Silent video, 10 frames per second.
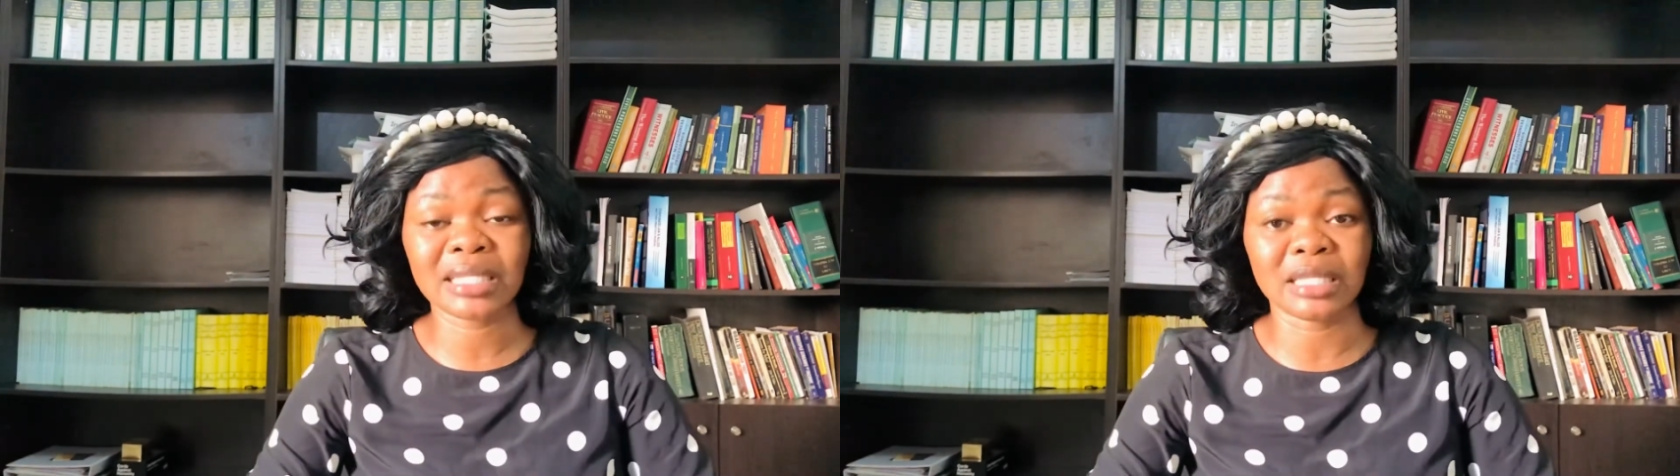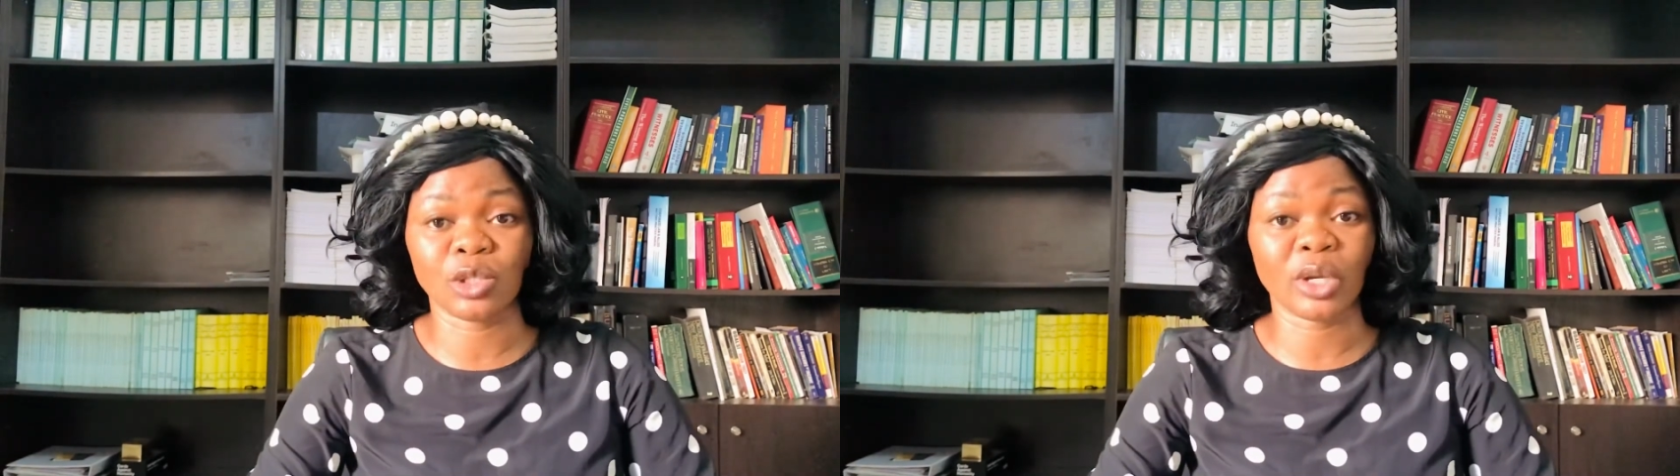
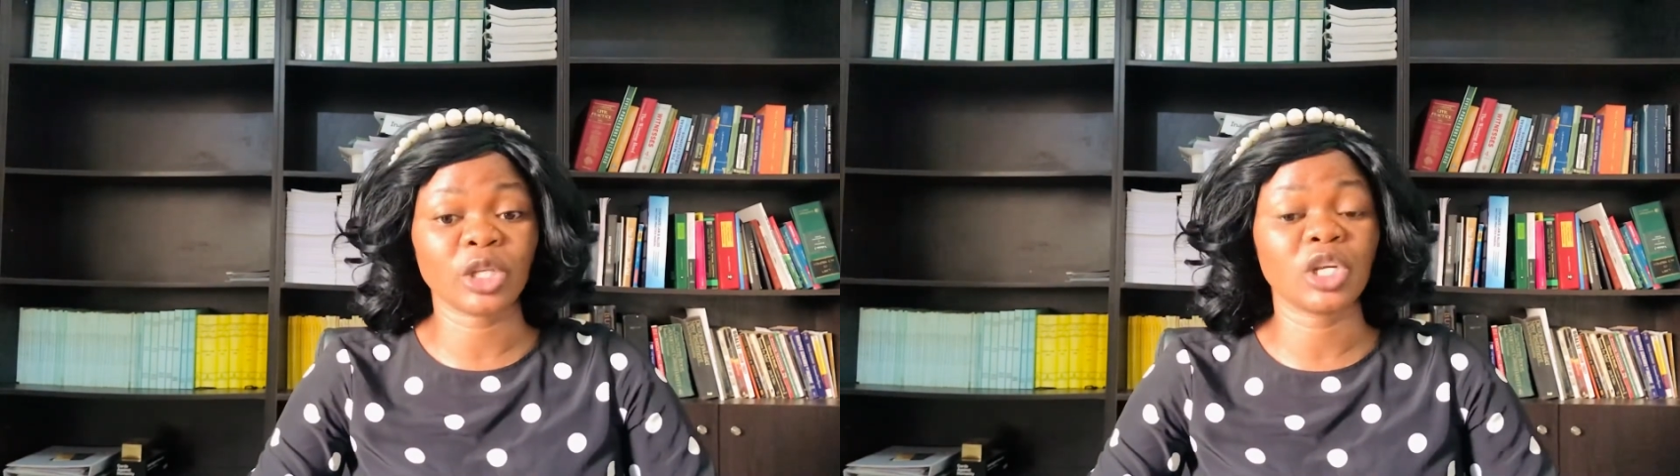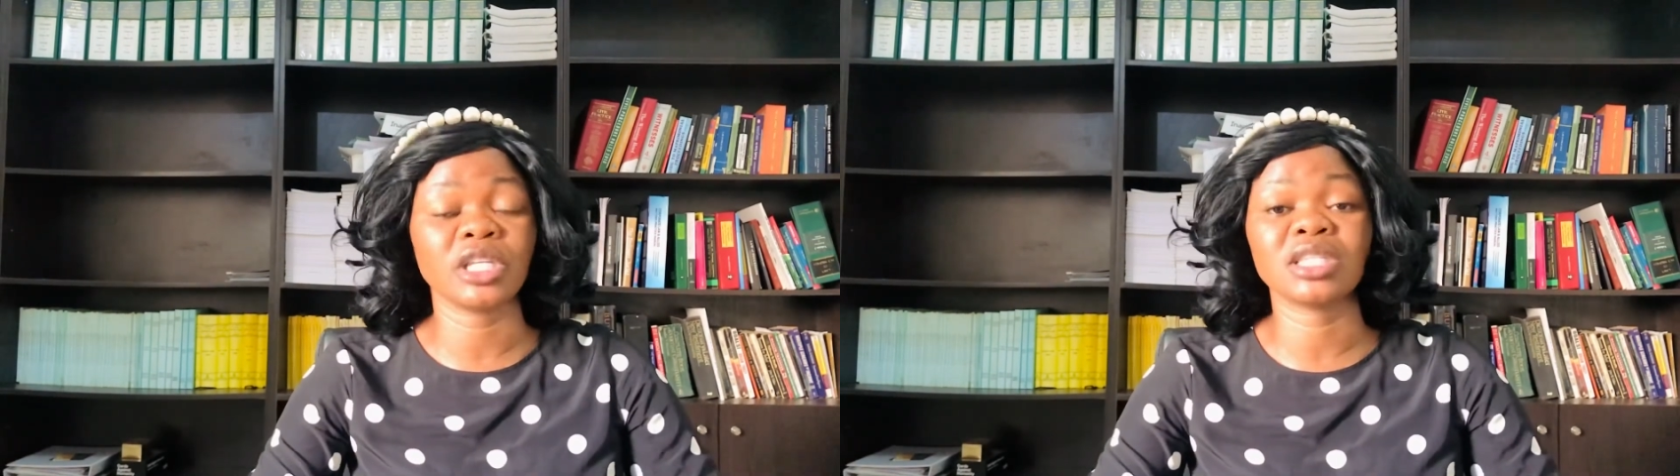to actually
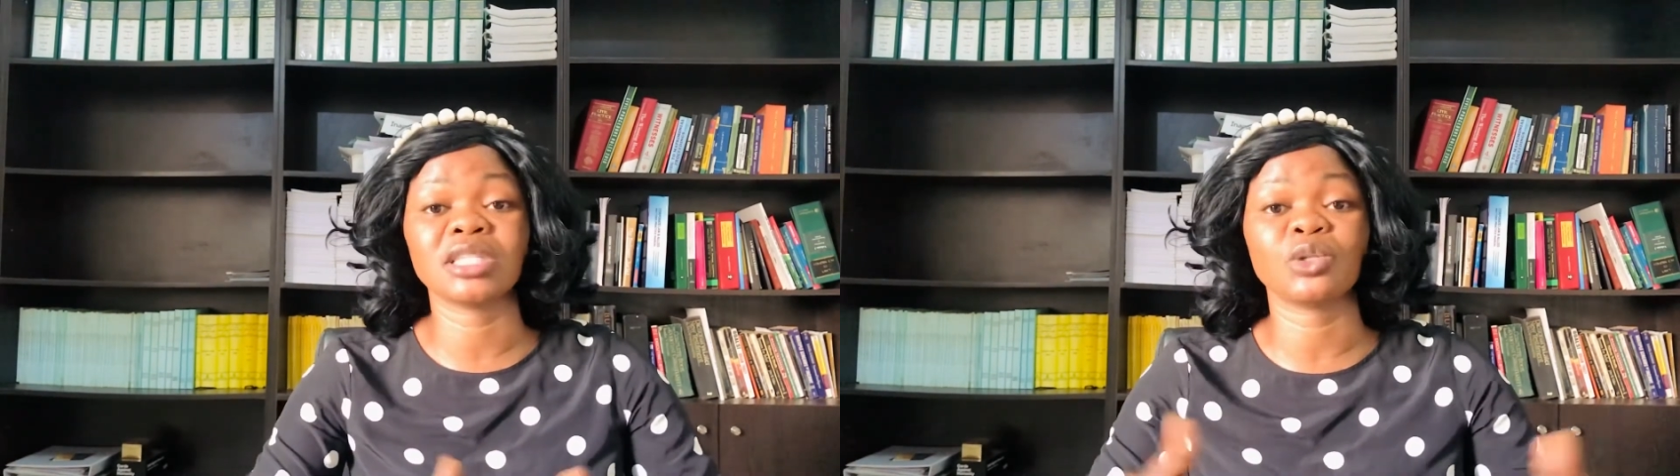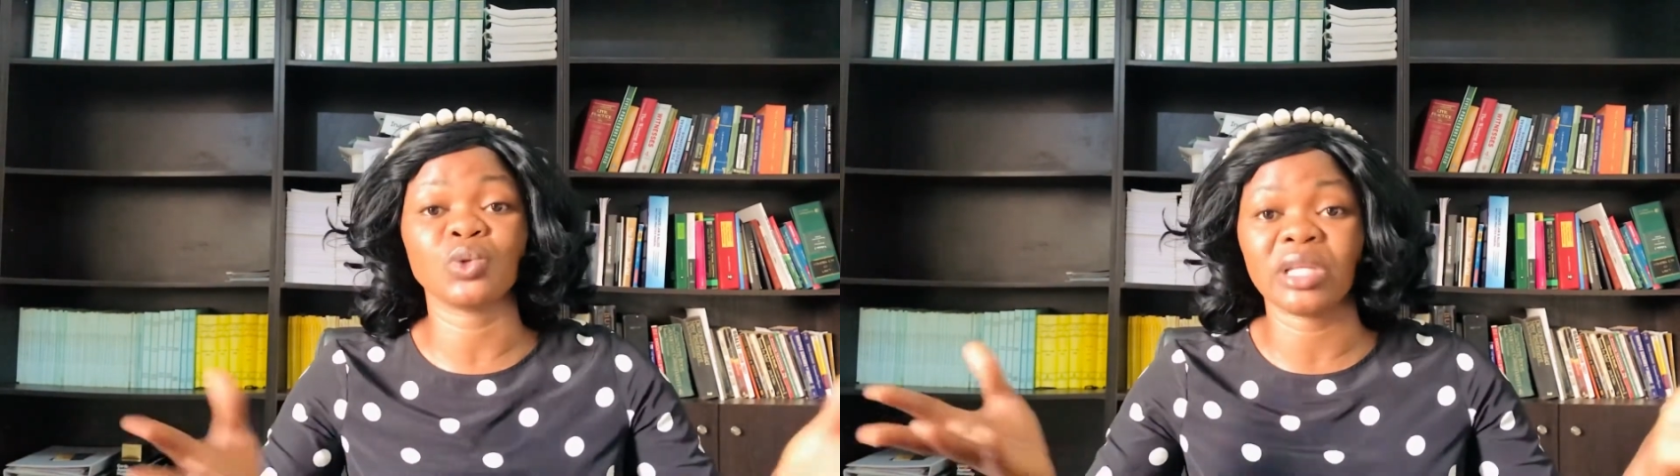settle
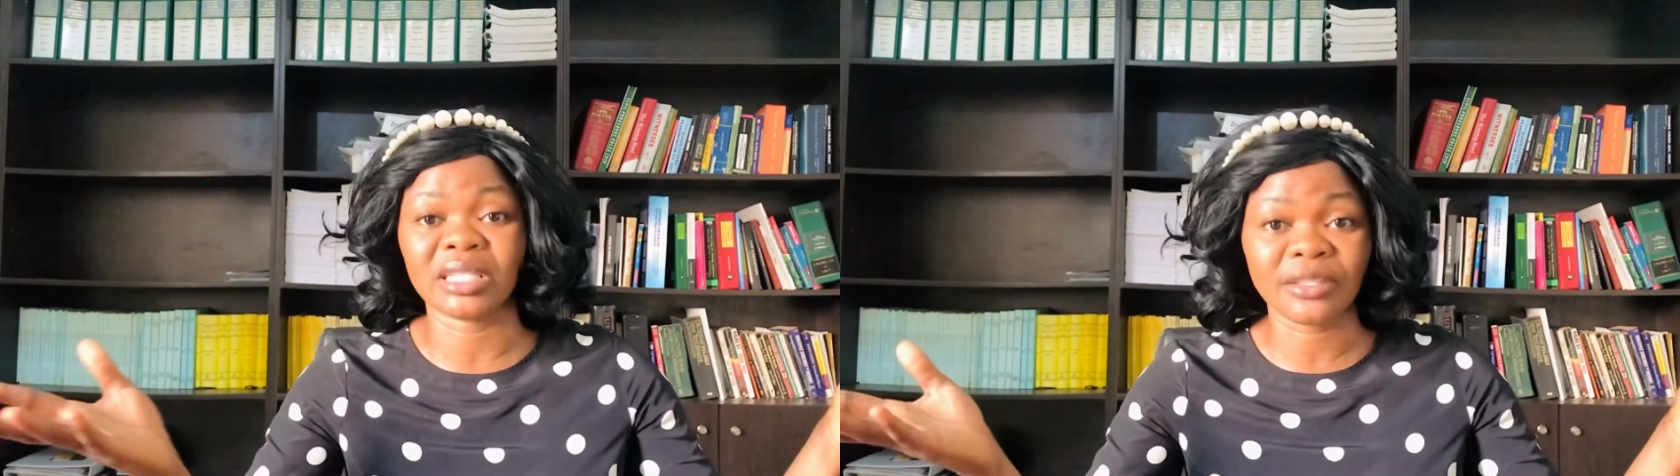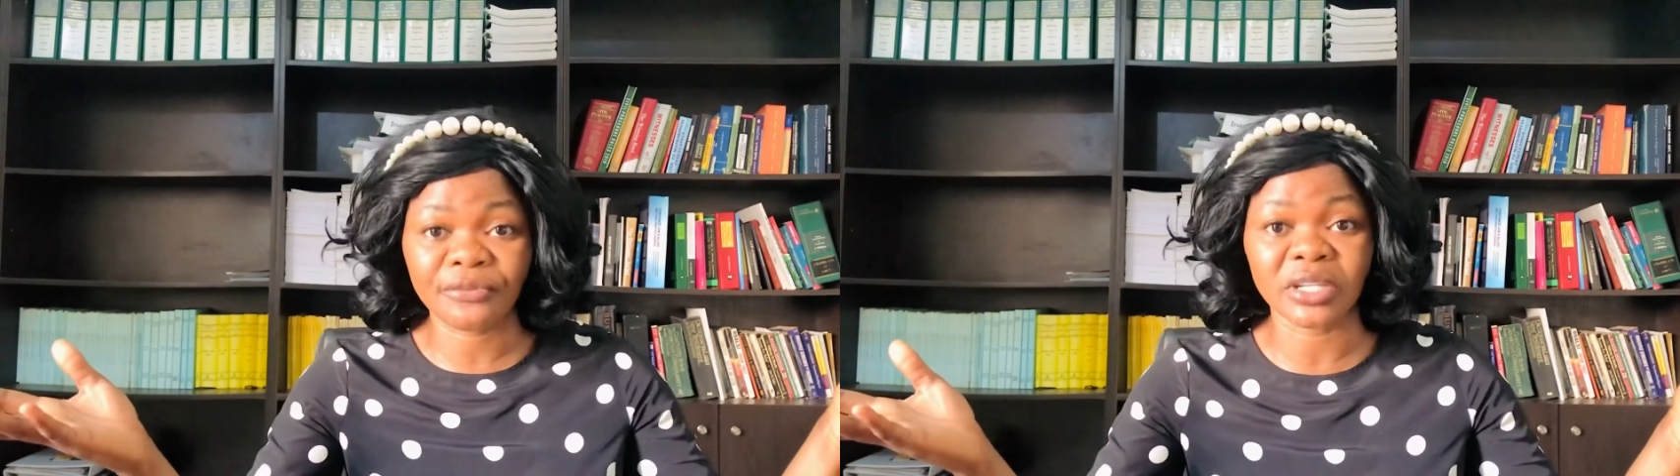their
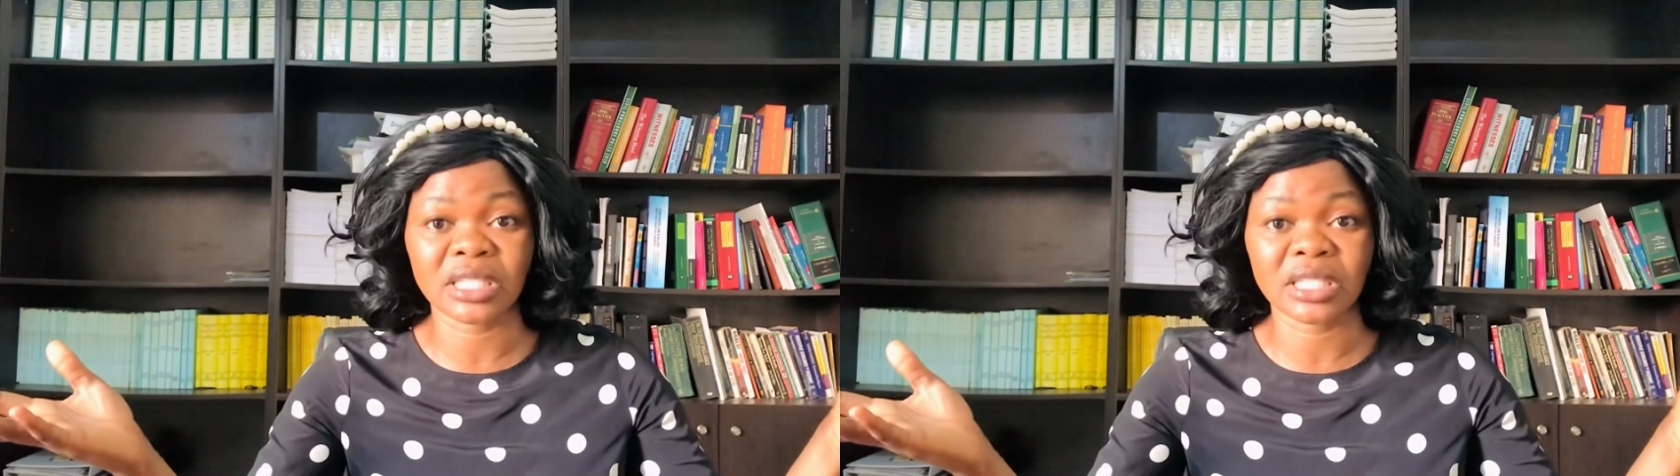differences,